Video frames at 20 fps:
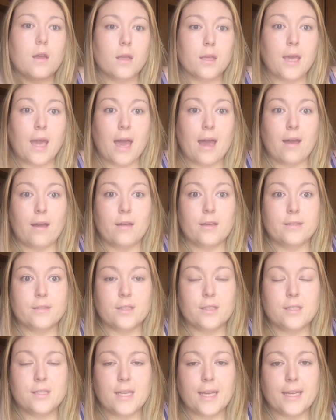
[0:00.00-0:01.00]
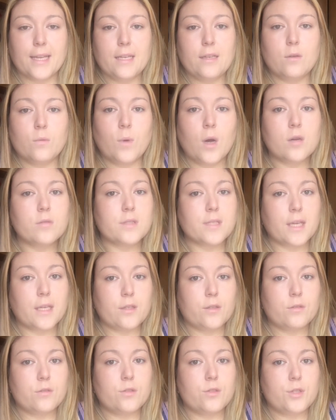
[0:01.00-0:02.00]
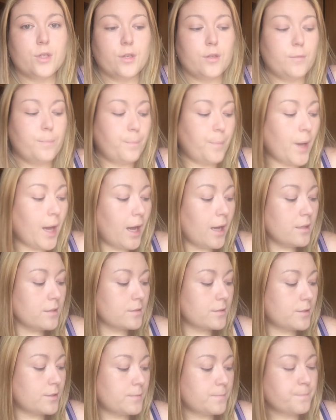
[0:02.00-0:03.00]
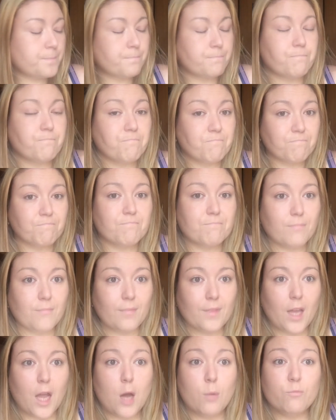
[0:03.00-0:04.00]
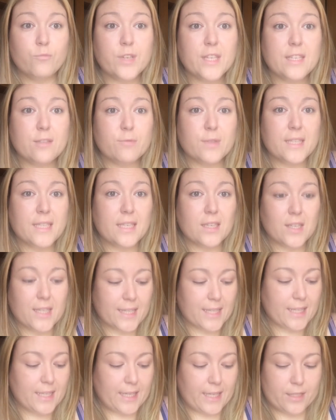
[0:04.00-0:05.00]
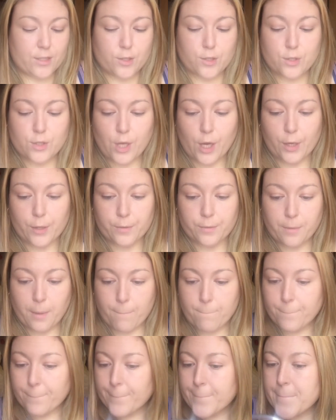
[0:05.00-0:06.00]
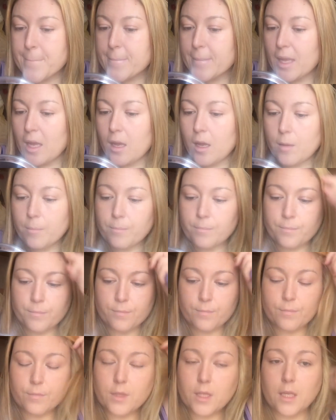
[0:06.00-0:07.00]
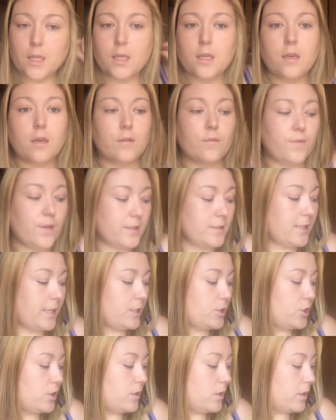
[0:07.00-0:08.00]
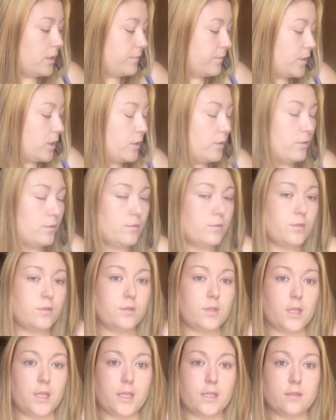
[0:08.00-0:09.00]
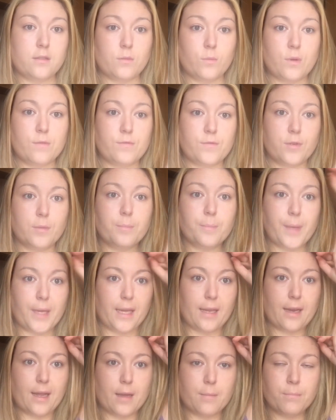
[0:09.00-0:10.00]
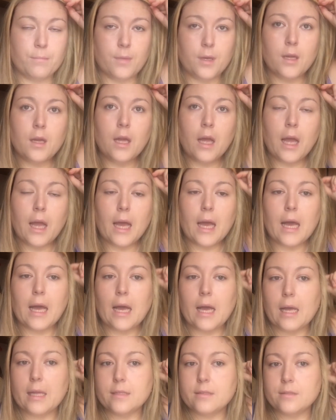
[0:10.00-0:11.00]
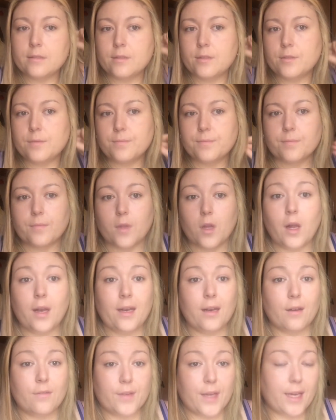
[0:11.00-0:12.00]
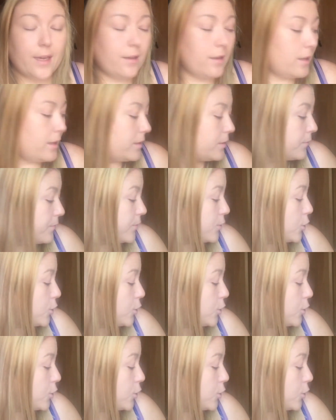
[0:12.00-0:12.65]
yeah, it's going to take a little while to get used to, but I'm really liking it. So the foundation that I've used is the one from B&M, and I love it. For